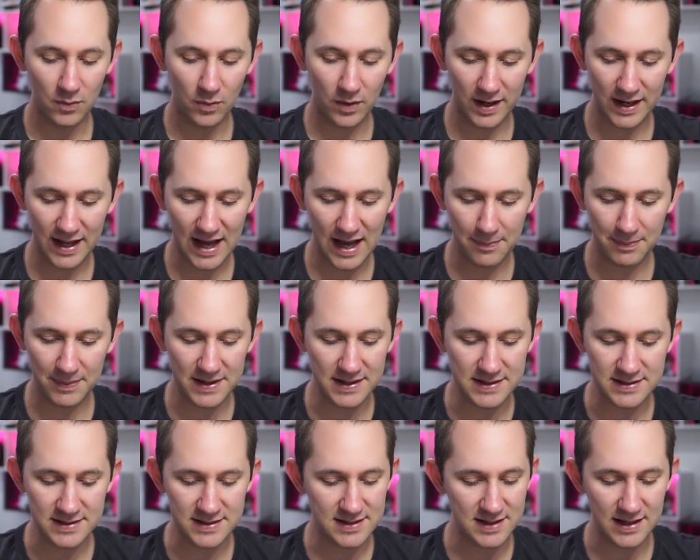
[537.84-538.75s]
What
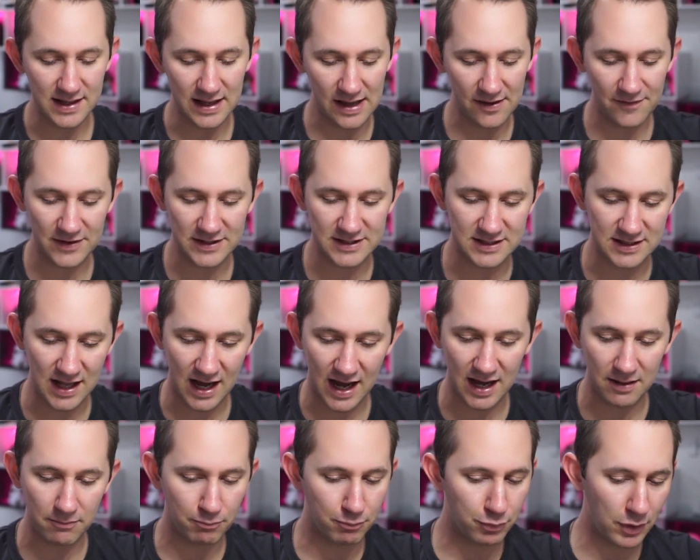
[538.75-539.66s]
happens if it's
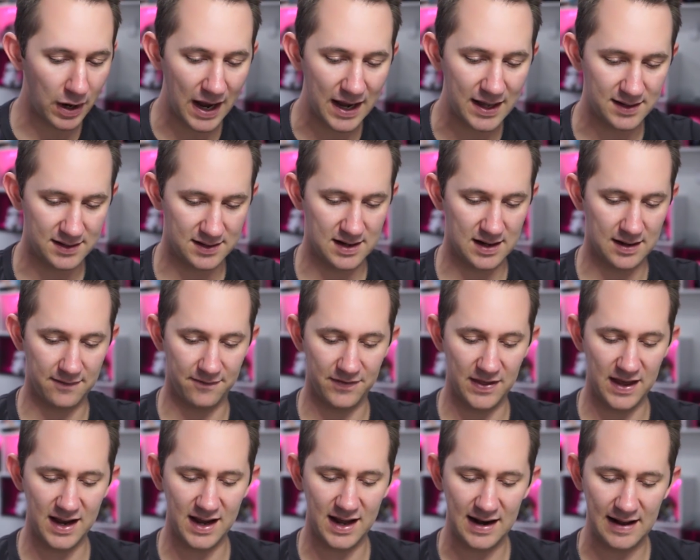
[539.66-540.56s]
not bright enough?
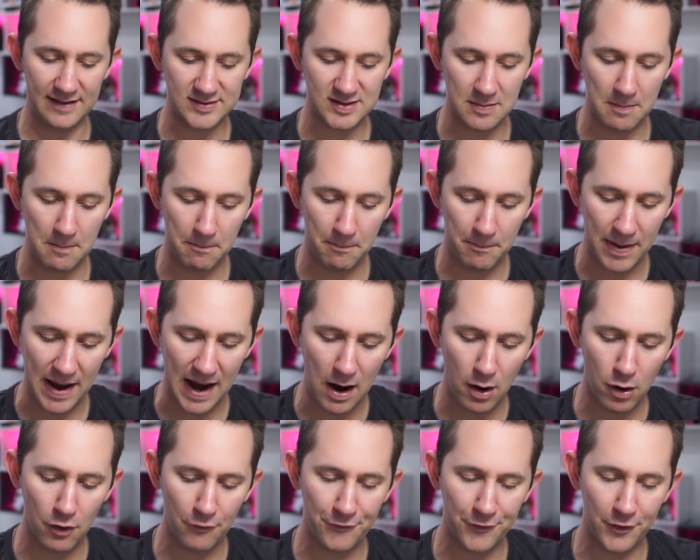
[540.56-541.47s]
They gotta have some
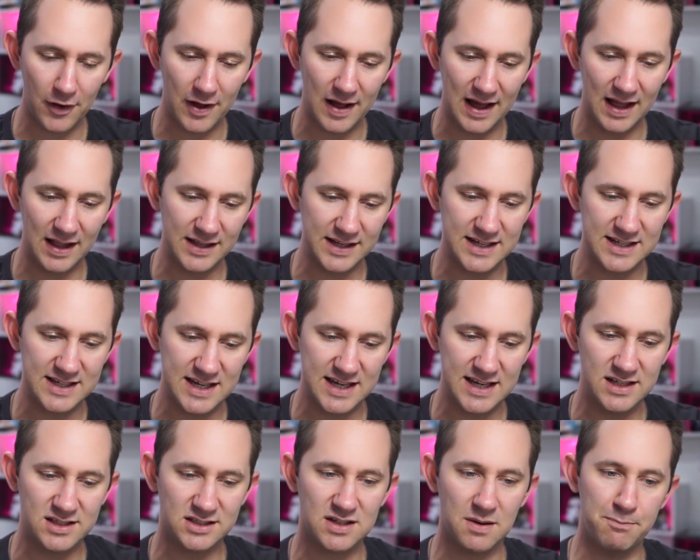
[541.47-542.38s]
powerful L E
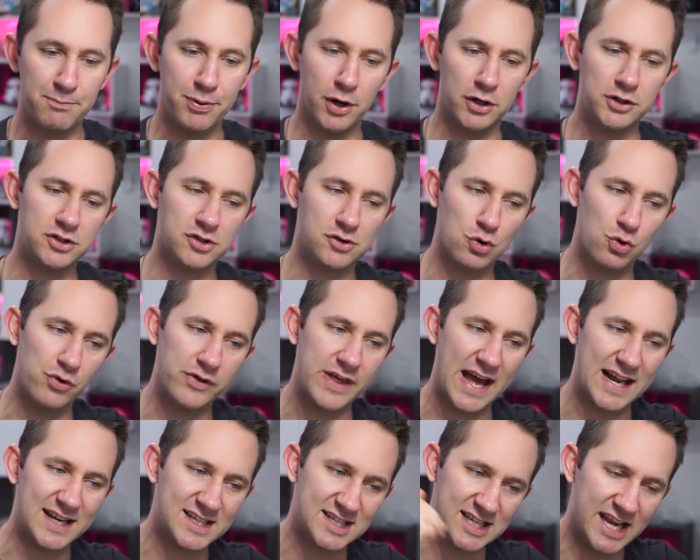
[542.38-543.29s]
Ds to push through
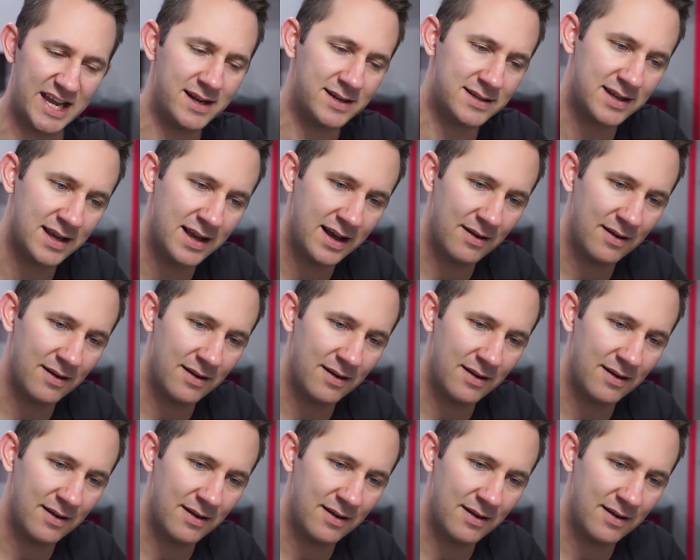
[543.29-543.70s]
that tint